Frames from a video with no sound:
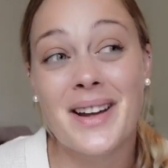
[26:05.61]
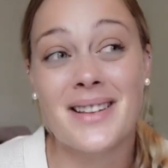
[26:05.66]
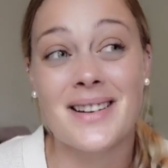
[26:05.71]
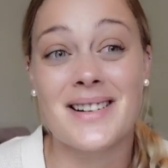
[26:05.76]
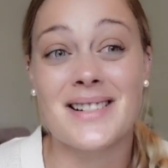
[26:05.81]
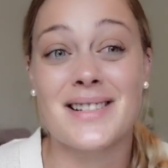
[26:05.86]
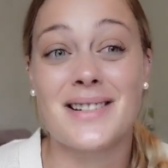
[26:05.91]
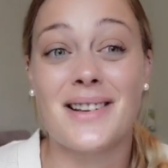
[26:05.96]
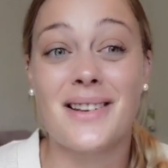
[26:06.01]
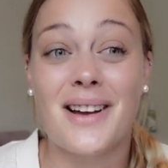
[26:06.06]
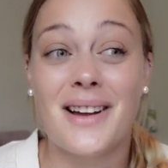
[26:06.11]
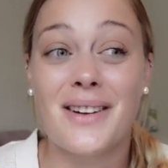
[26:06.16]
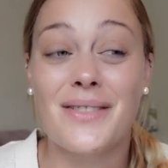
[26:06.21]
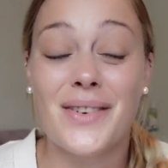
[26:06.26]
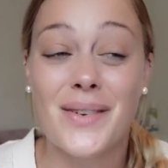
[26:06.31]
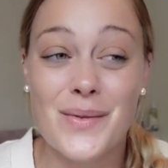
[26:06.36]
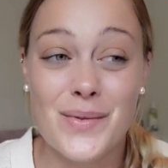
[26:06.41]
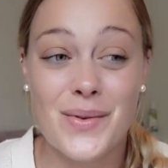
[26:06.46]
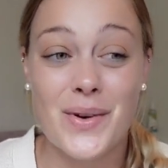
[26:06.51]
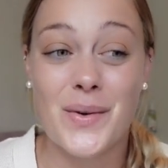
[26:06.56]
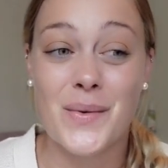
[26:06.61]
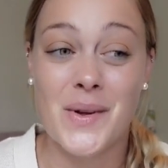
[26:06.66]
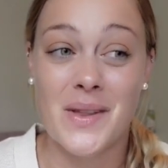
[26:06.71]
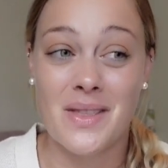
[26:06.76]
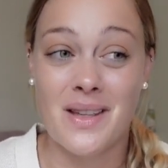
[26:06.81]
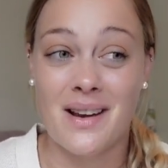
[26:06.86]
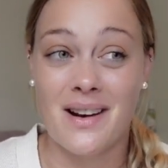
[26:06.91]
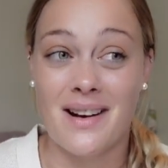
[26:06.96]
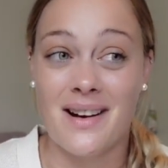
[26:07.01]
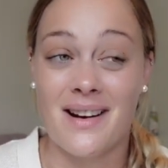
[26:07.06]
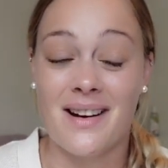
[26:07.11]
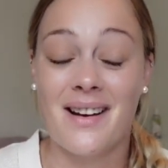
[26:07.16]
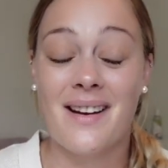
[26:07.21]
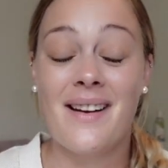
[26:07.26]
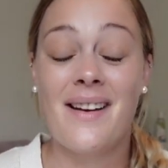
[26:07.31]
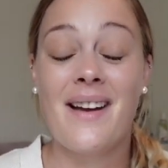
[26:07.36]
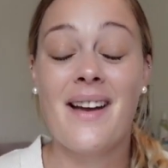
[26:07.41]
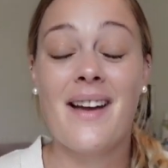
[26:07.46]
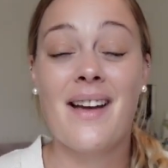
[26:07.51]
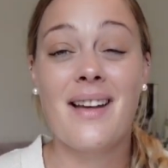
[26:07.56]
there's a lot of info in there
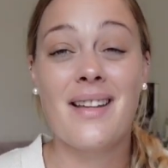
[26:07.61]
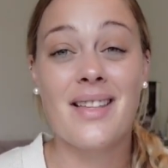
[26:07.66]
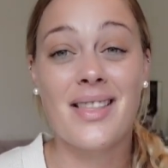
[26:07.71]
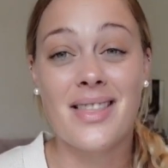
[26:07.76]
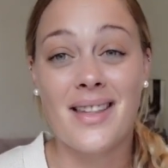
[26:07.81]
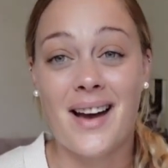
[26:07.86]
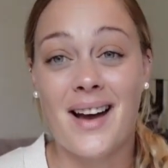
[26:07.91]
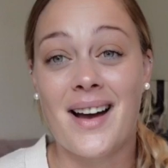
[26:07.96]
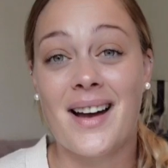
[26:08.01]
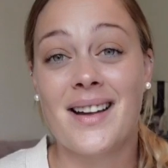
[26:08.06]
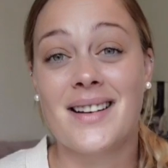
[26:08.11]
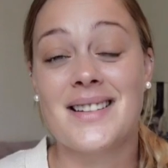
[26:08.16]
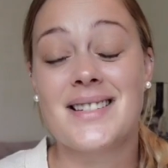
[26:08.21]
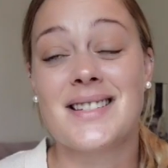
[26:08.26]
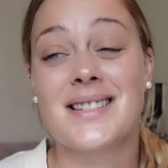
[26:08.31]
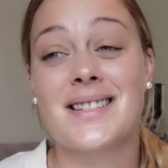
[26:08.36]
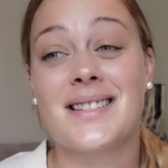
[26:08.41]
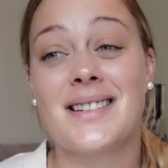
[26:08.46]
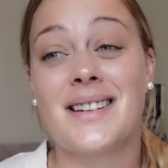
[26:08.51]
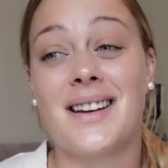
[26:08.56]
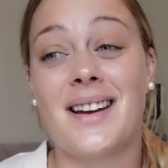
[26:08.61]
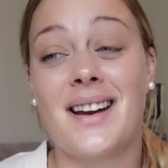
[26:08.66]
that